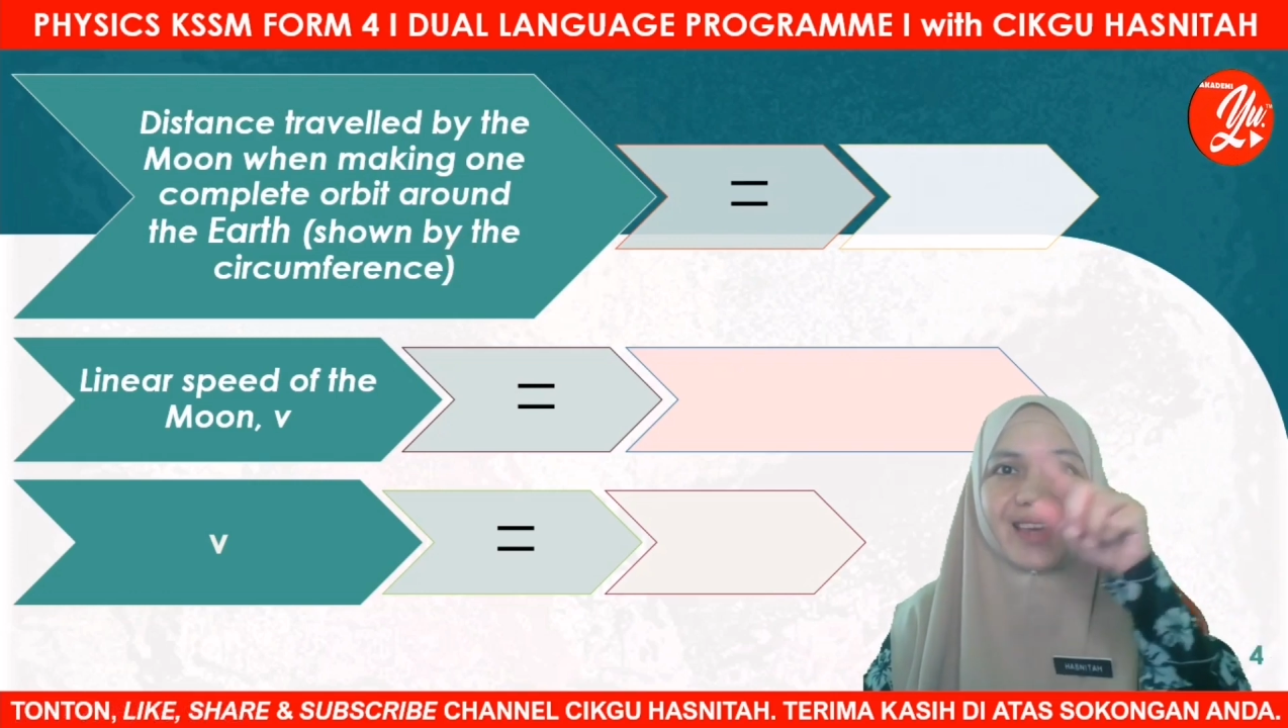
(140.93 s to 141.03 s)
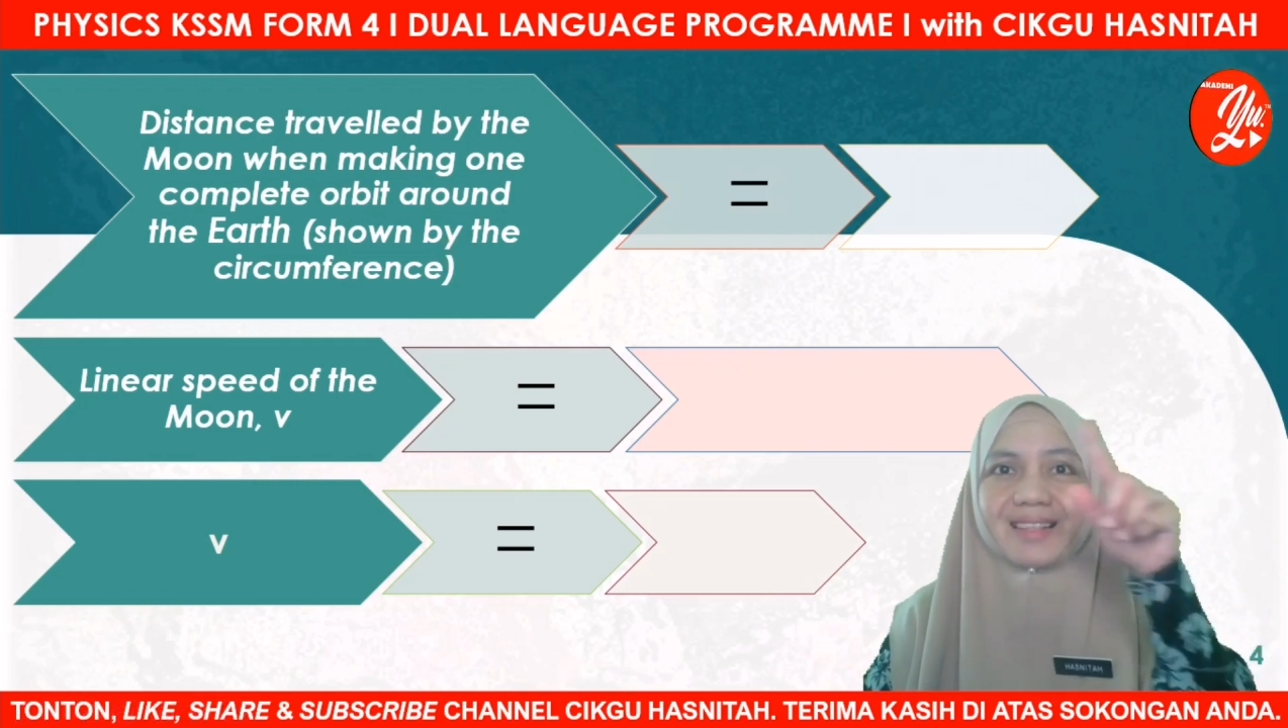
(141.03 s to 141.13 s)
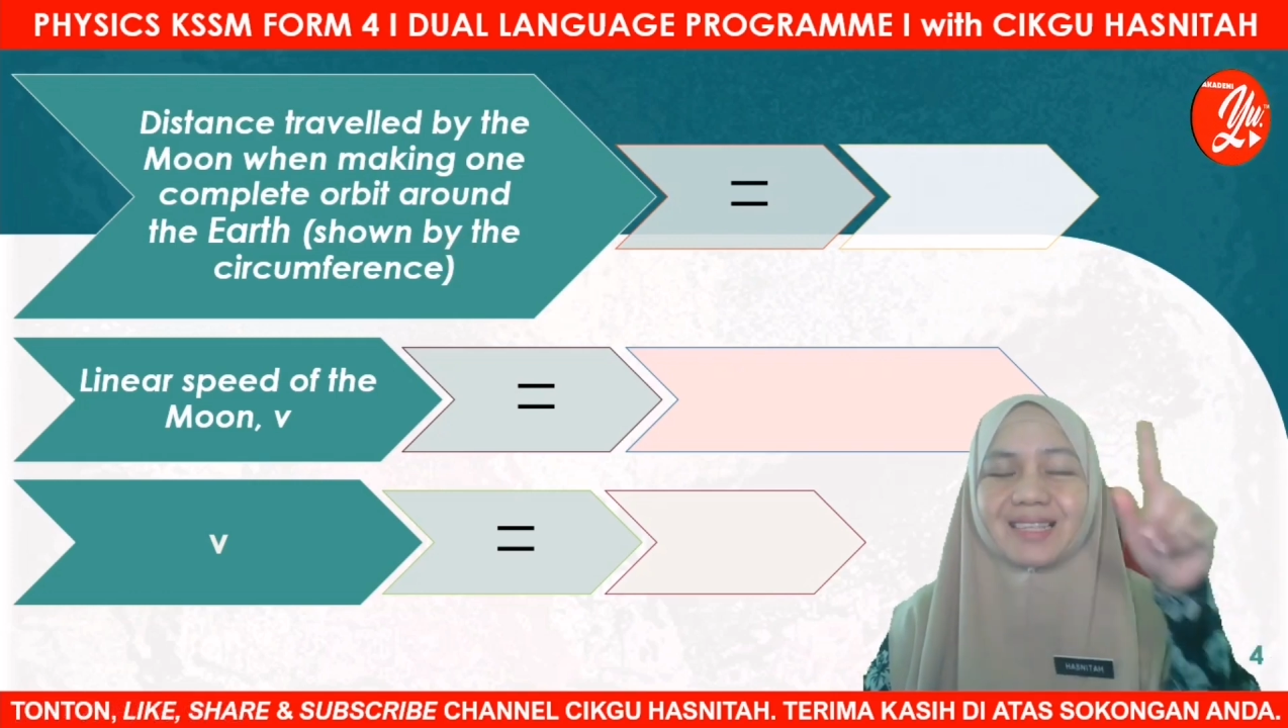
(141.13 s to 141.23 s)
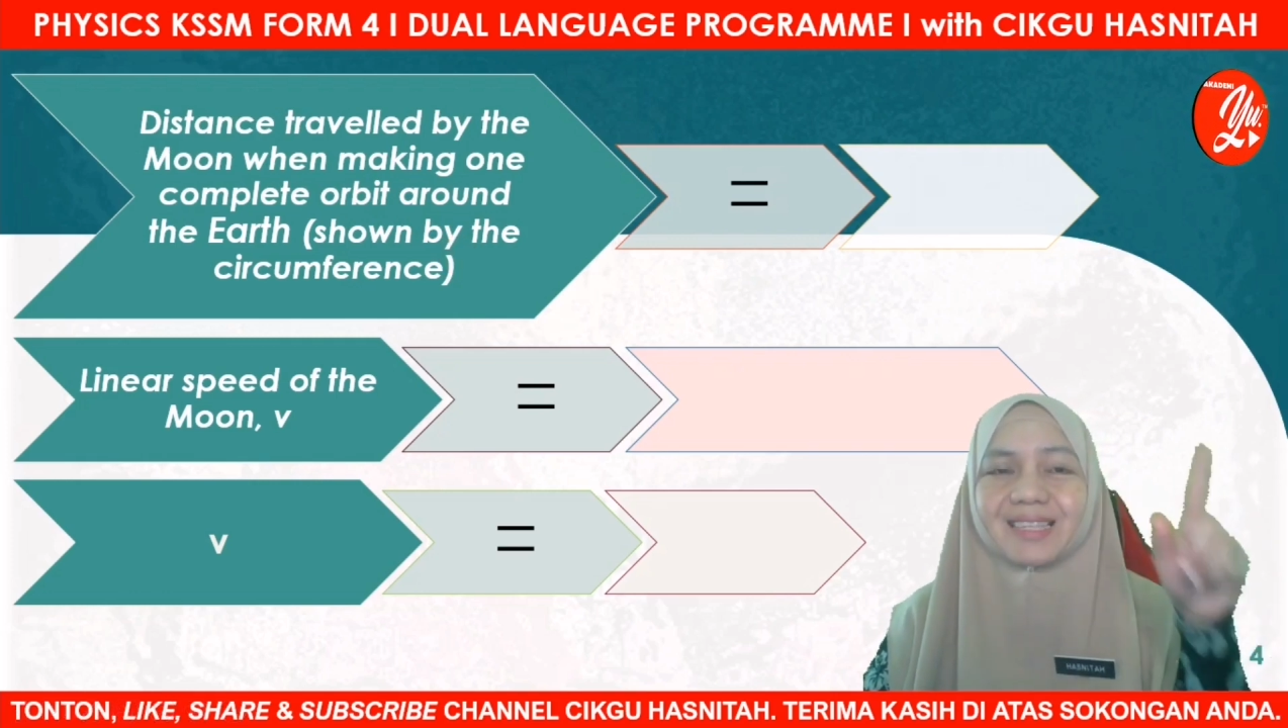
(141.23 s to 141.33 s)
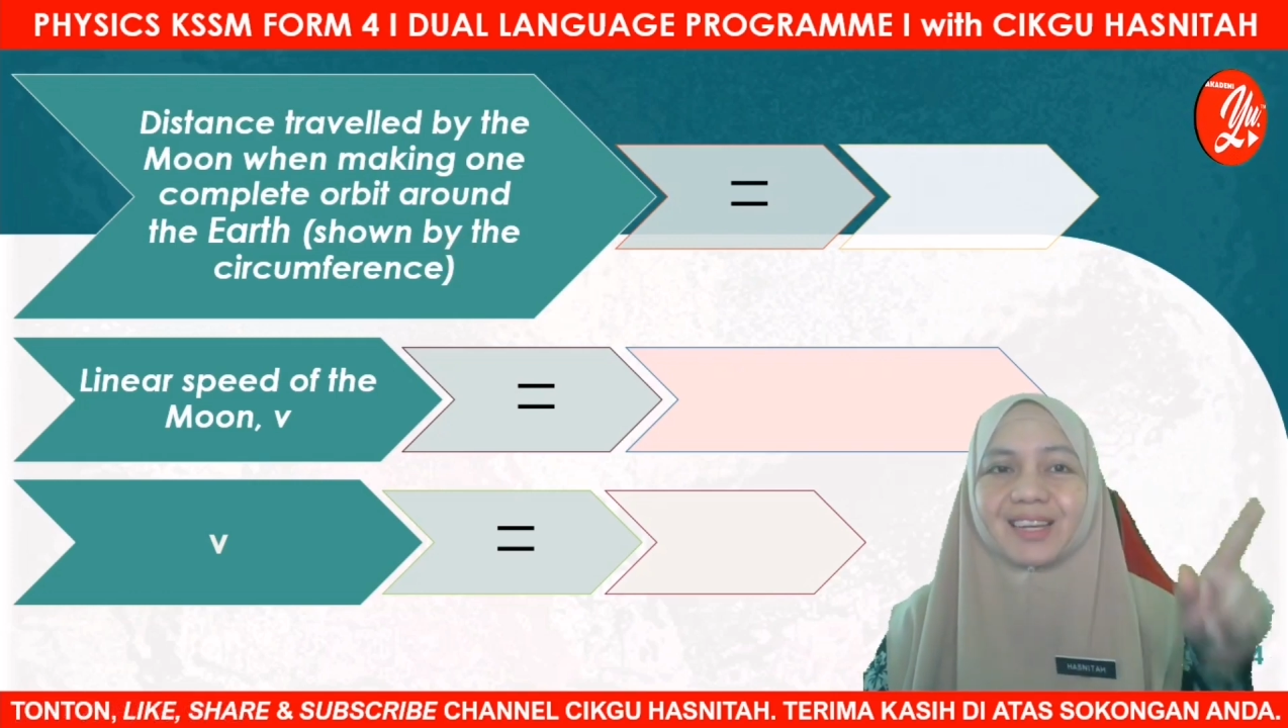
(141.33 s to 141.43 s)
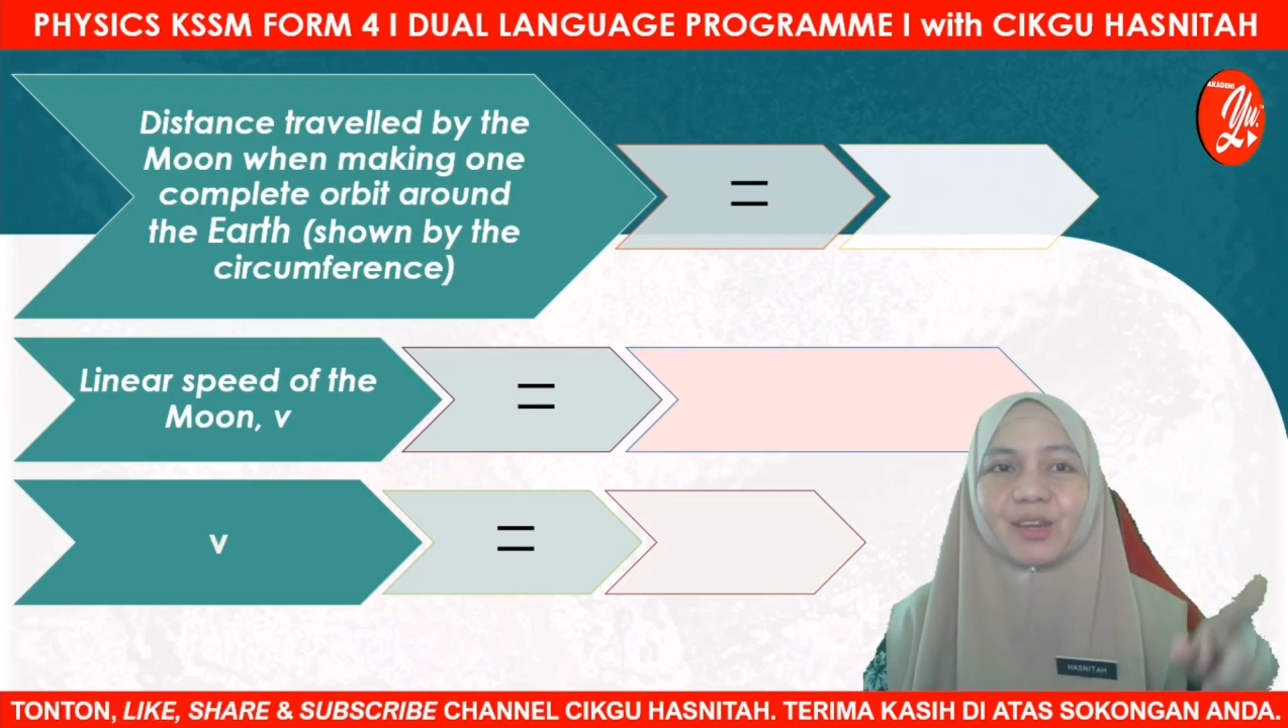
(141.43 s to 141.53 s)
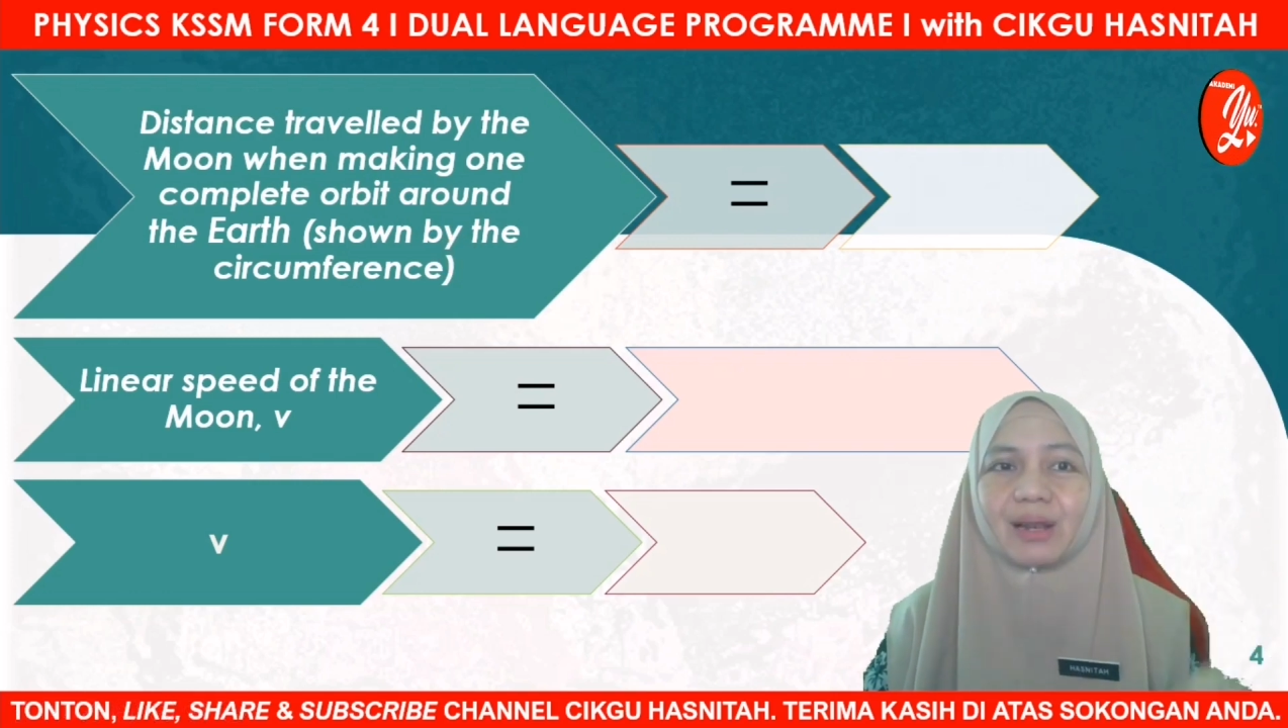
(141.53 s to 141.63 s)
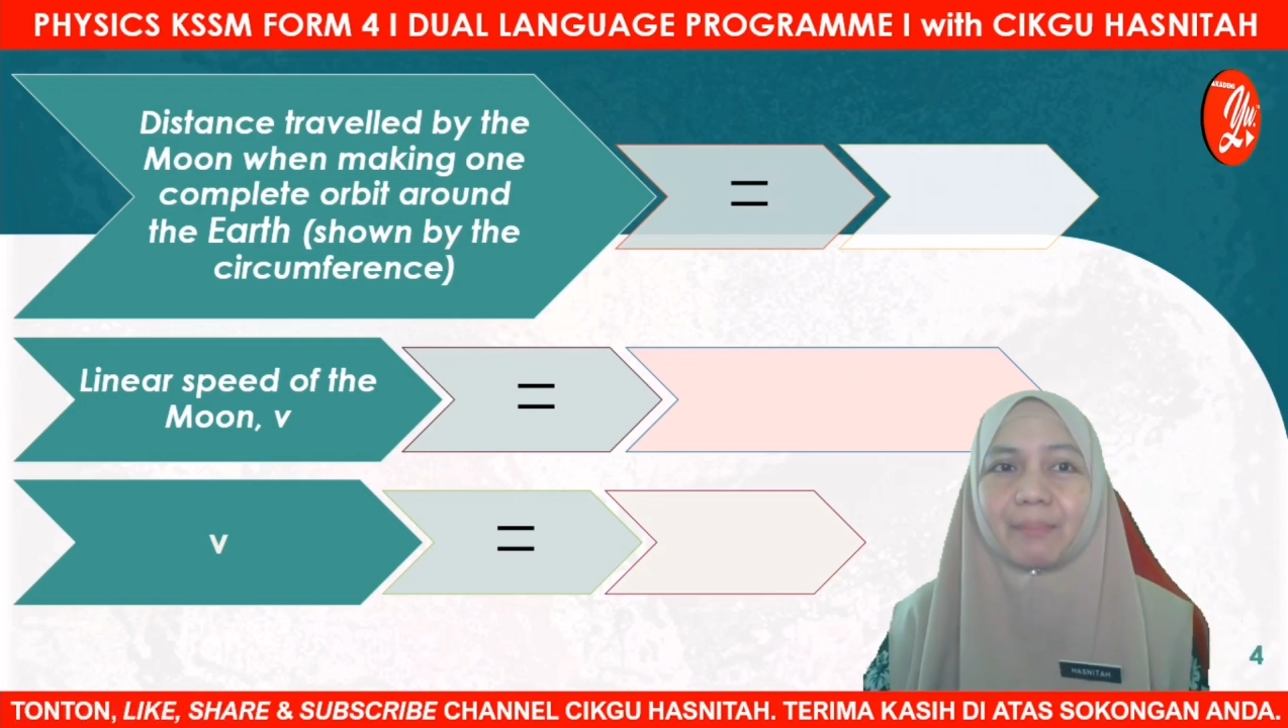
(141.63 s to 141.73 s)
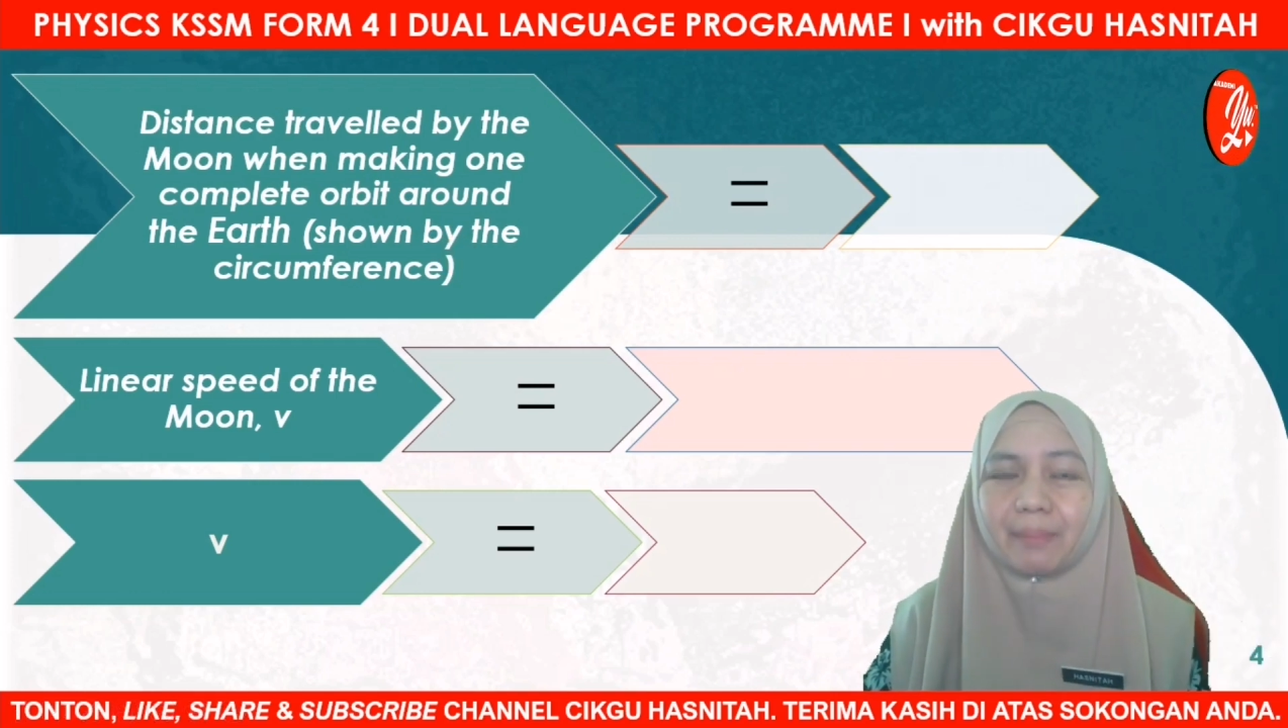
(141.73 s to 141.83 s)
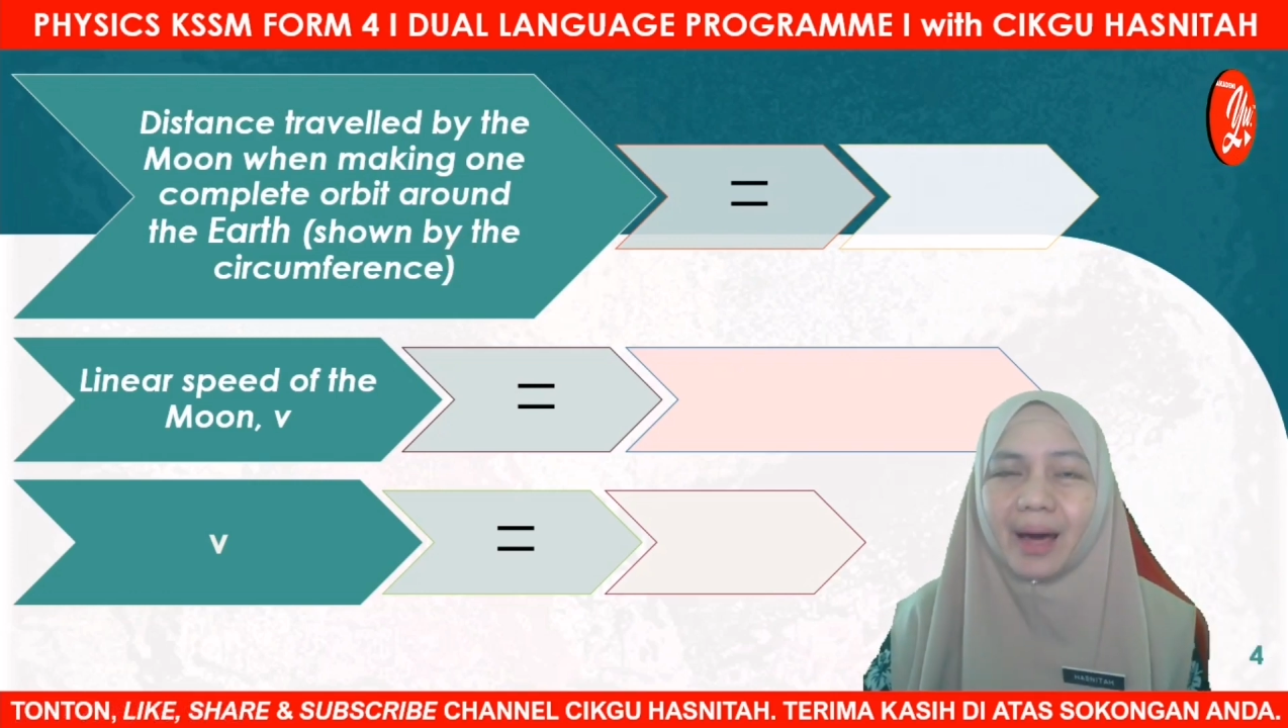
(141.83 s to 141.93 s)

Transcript: in circular